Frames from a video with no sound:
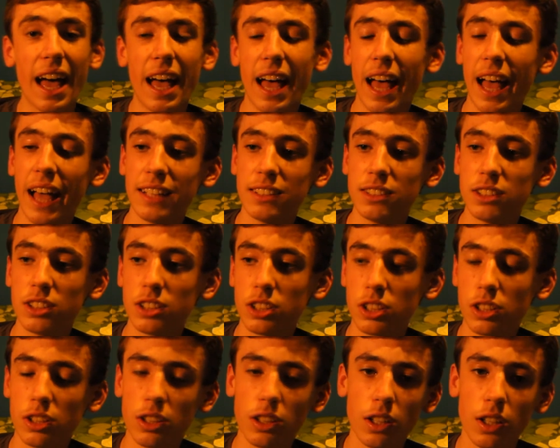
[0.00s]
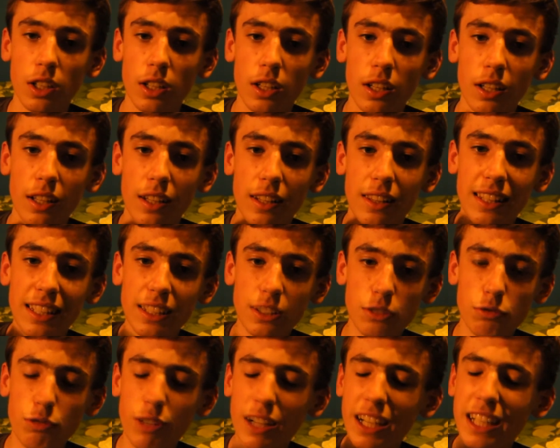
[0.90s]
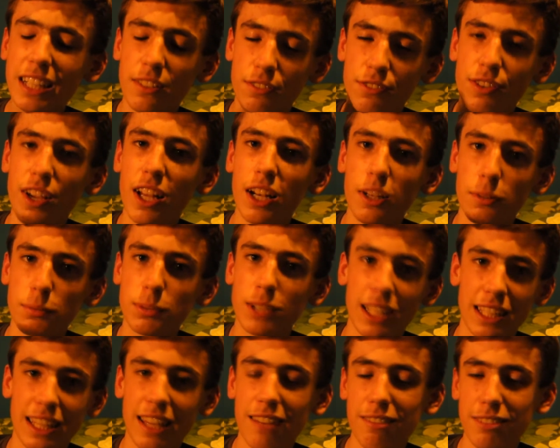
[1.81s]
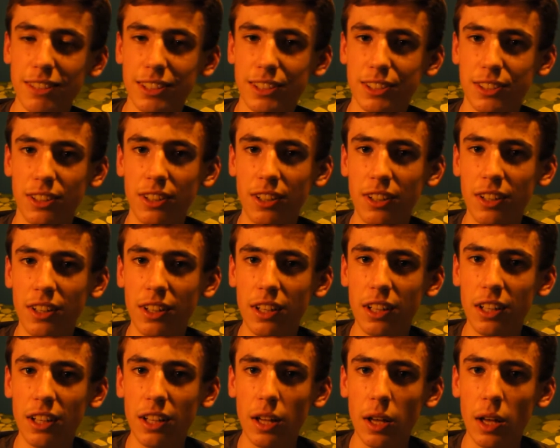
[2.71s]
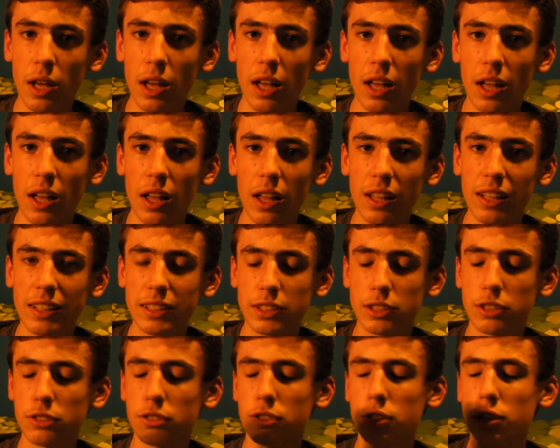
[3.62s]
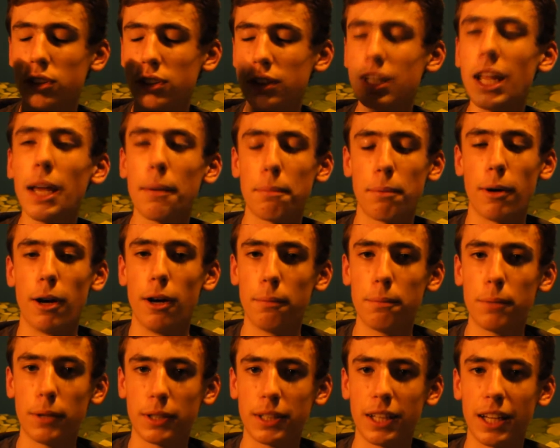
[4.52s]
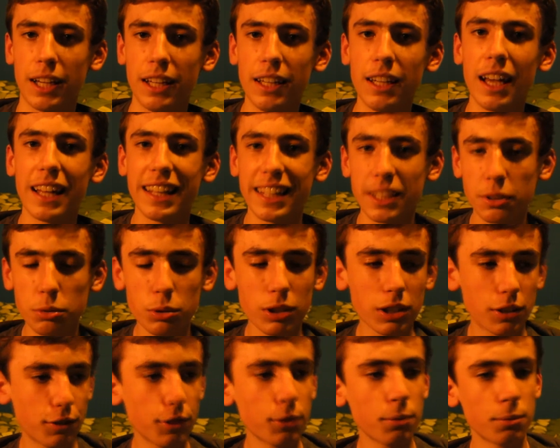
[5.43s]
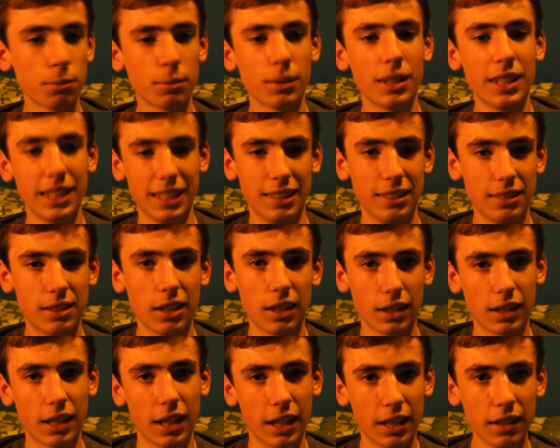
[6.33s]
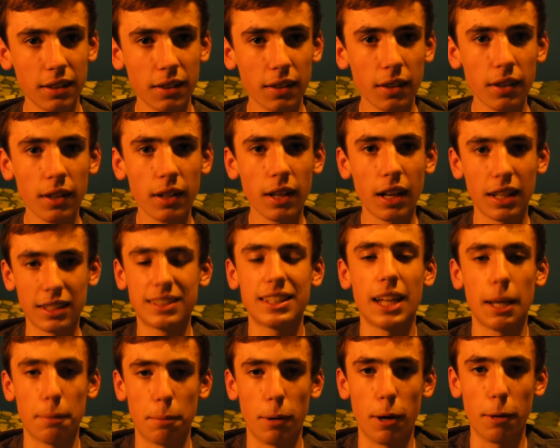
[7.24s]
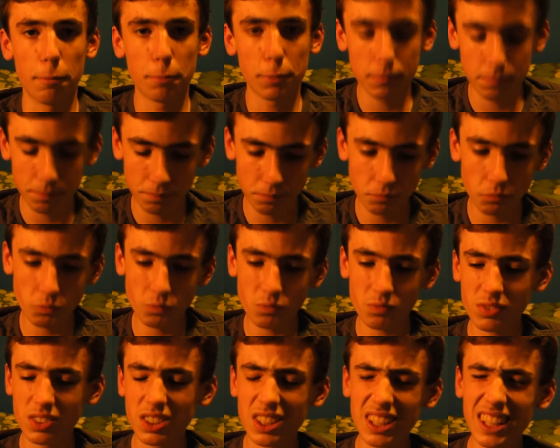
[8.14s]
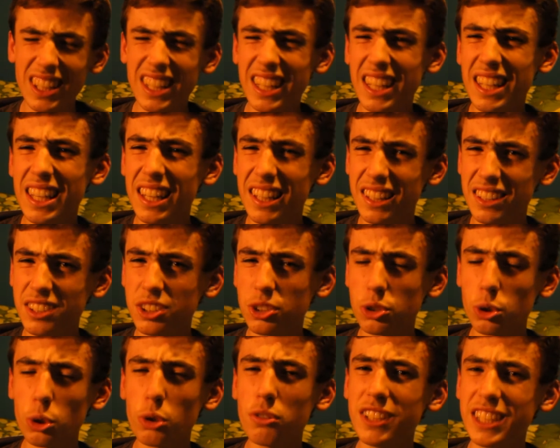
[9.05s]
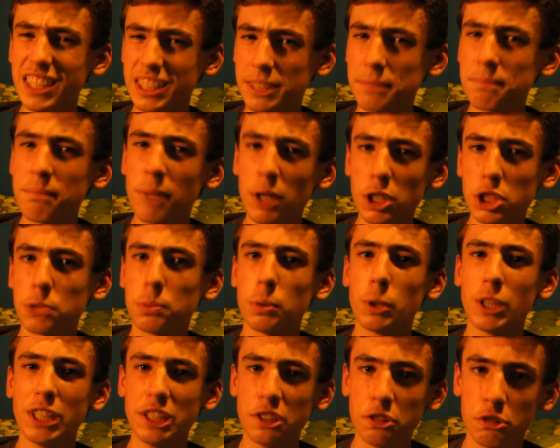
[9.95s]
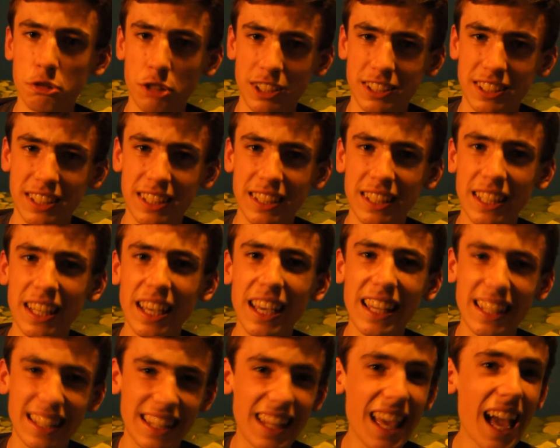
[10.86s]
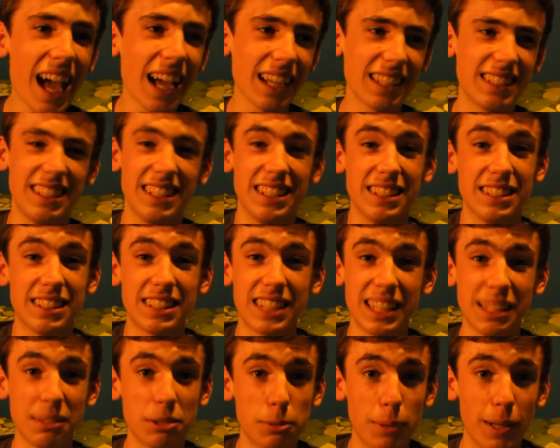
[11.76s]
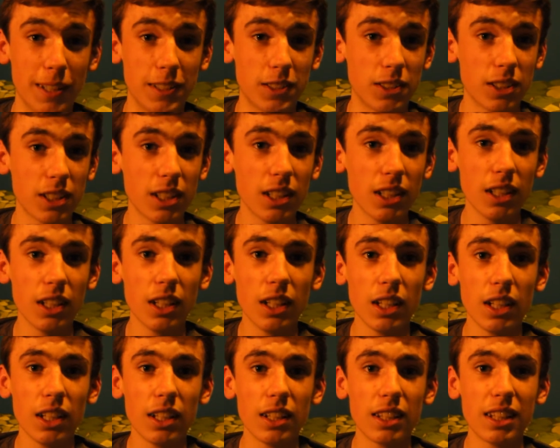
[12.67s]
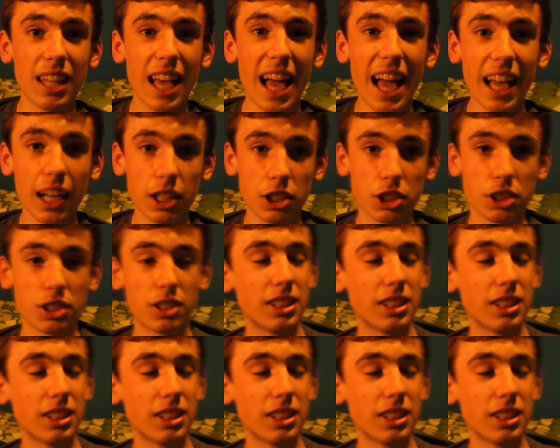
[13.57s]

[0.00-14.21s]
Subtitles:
And this really develops their character. It's a step up, okay? And that's what this film is, okay? A step up. The story is much more interesting, the acting seems better, the action